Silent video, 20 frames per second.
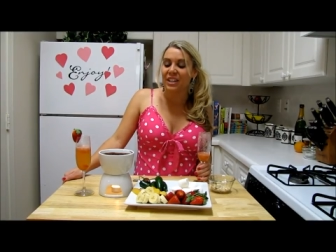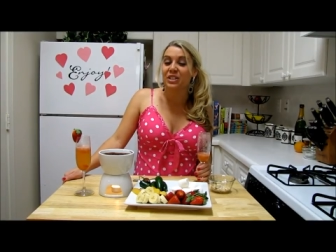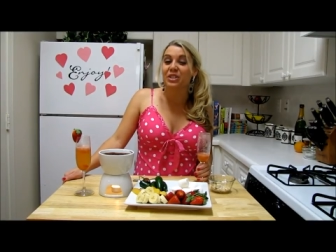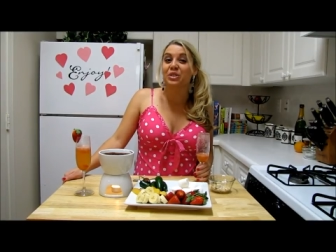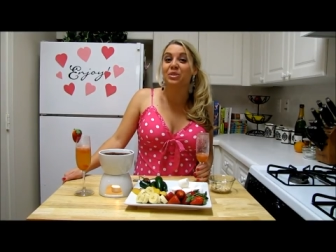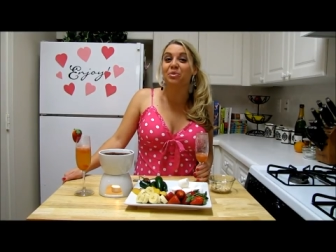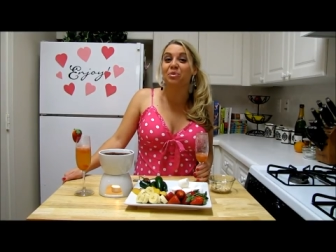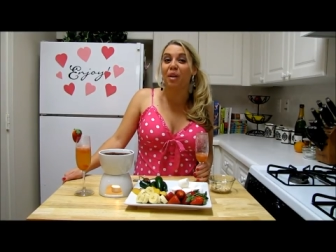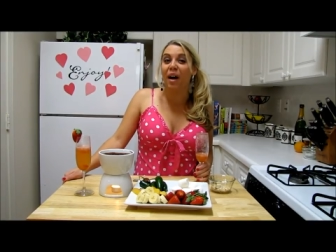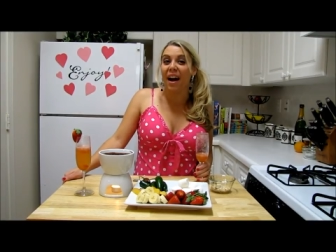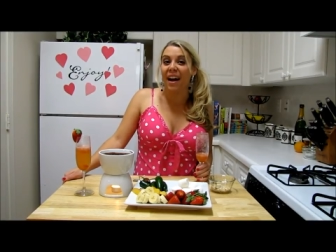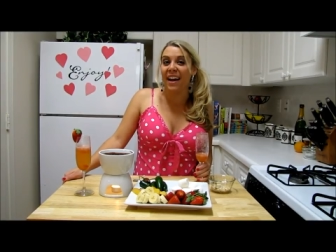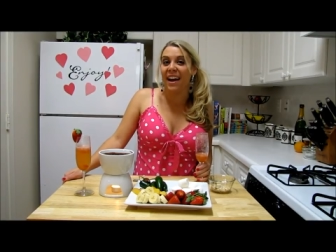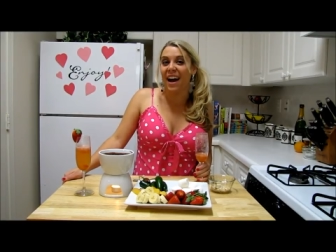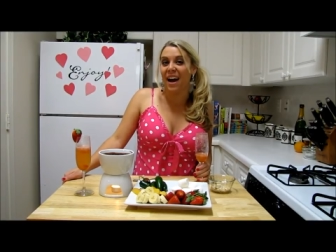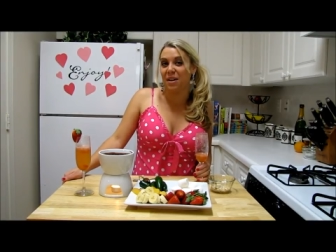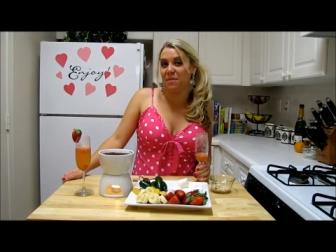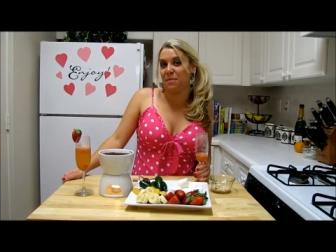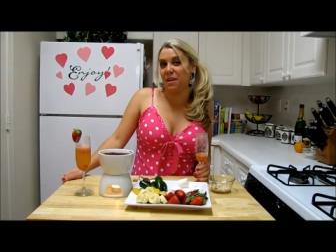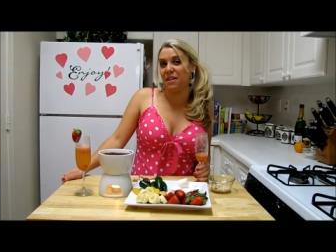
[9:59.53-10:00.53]
Try
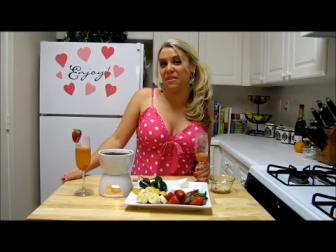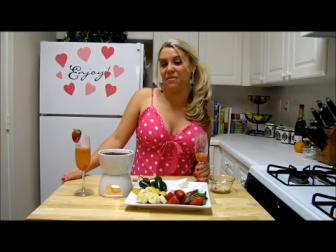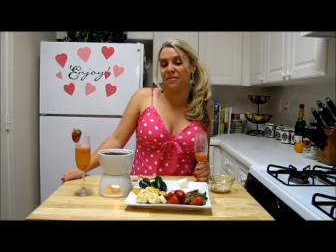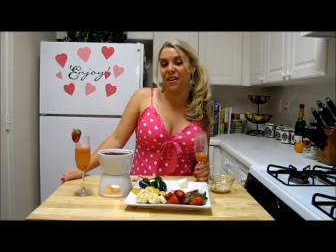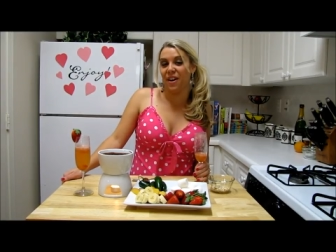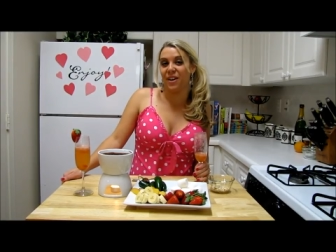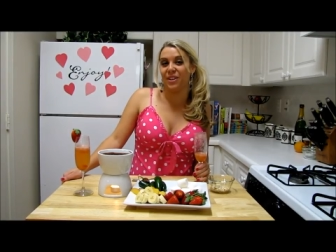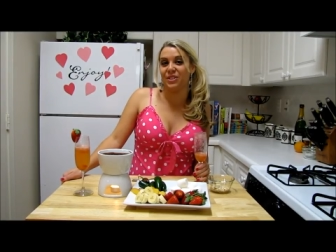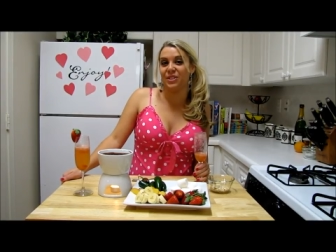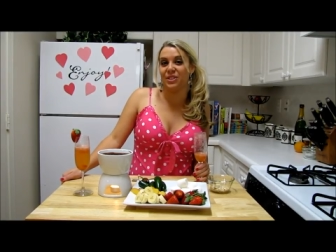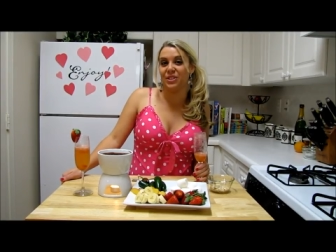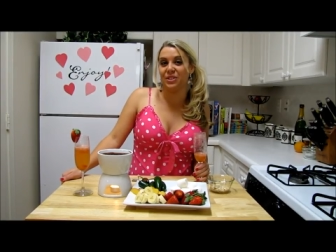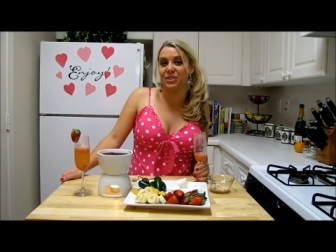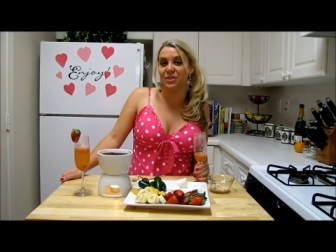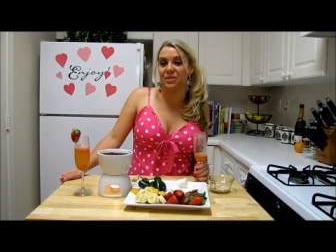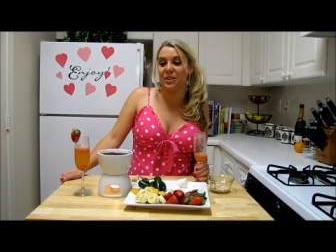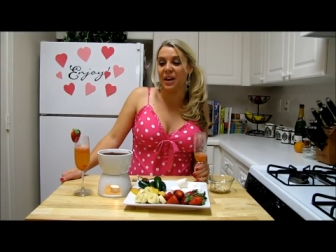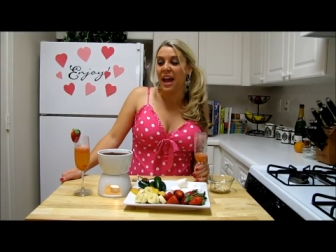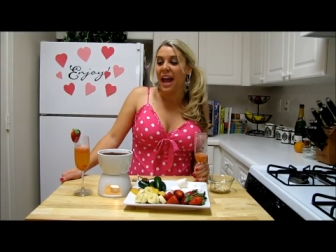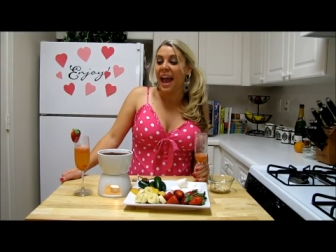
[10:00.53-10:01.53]
out my
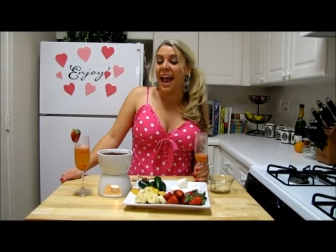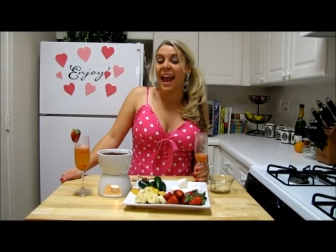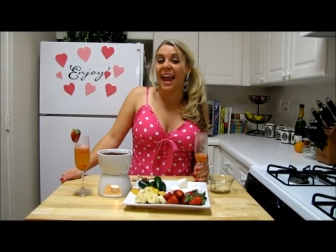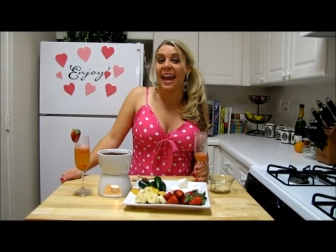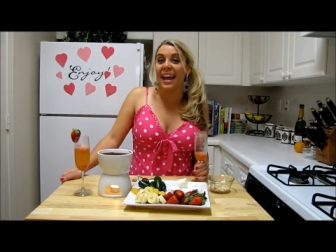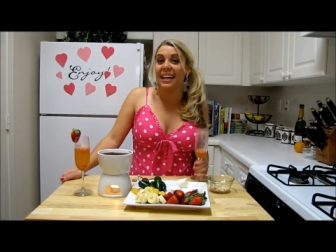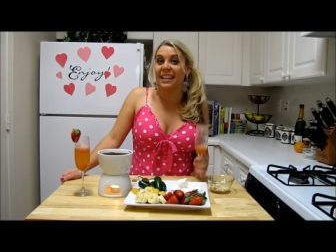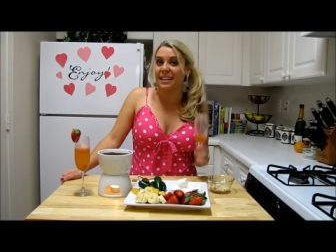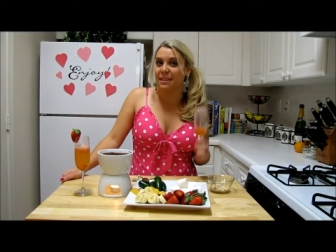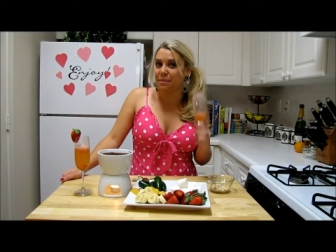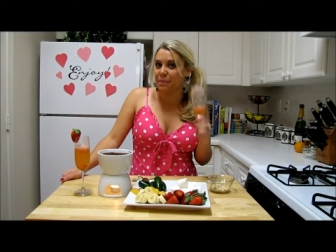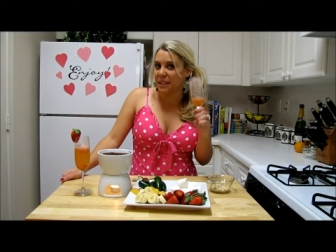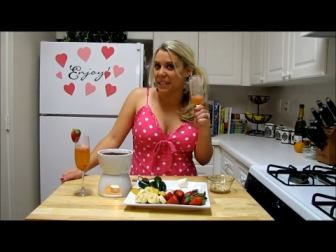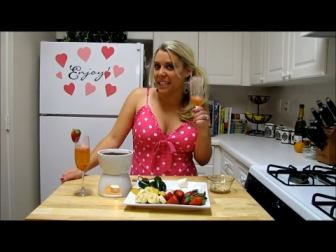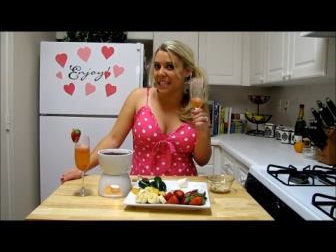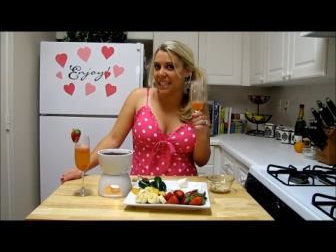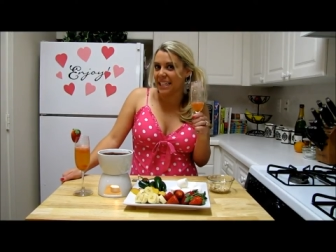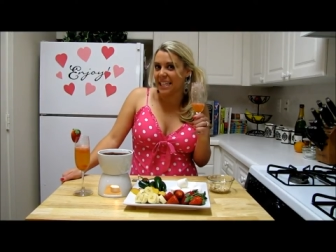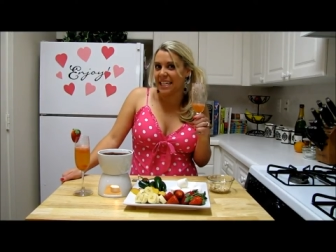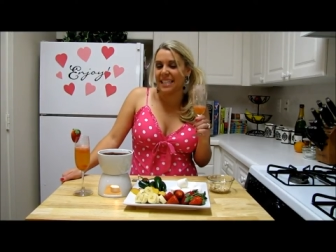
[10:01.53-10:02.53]
fondue and the
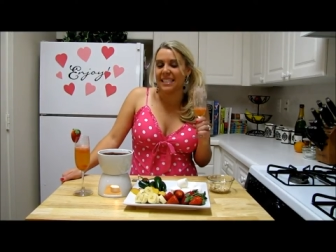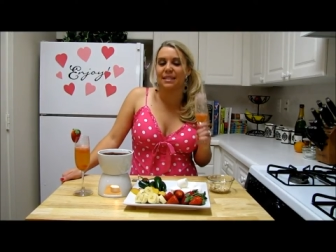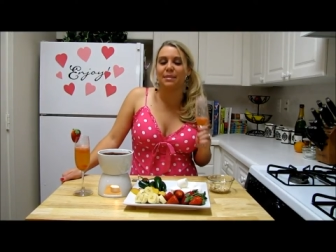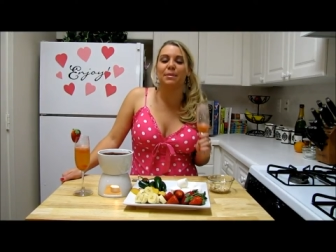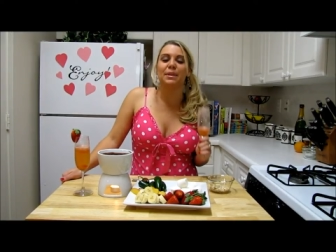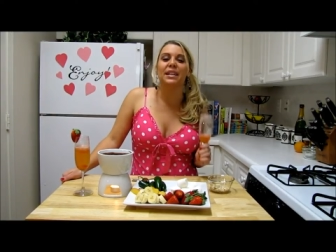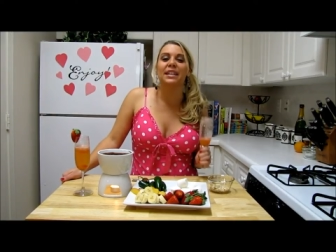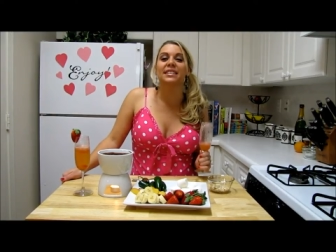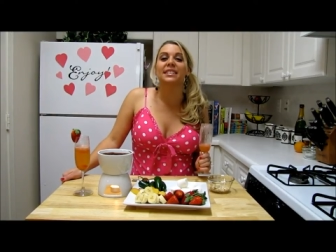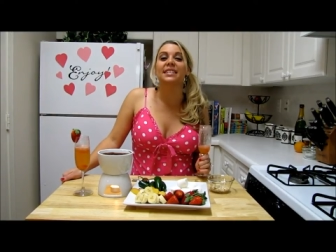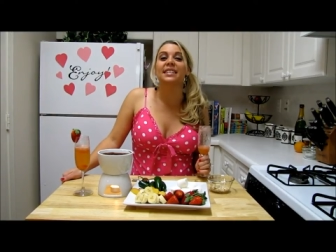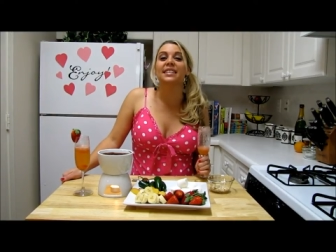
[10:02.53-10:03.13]
bellinis because